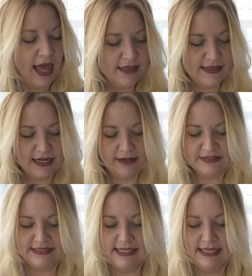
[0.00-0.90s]
And then I
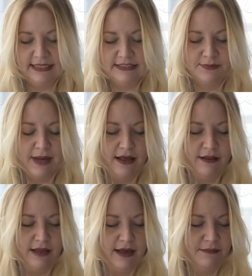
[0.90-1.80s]
was thinking as
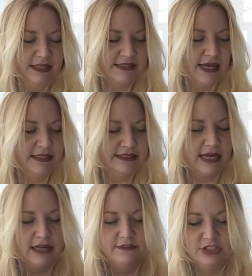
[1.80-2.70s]
well, it's got this
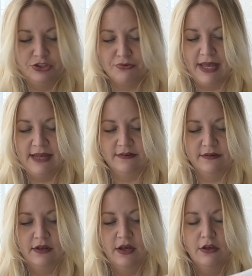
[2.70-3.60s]
kind of
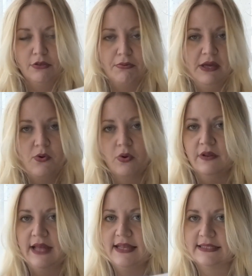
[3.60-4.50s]
straight
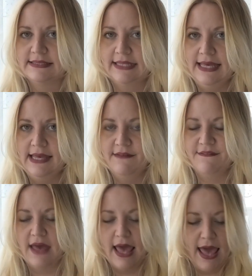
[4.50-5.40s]
3/4 length
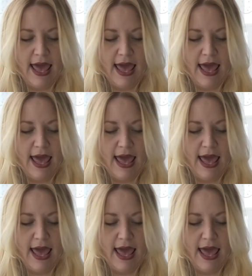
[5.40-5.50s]
sleeve.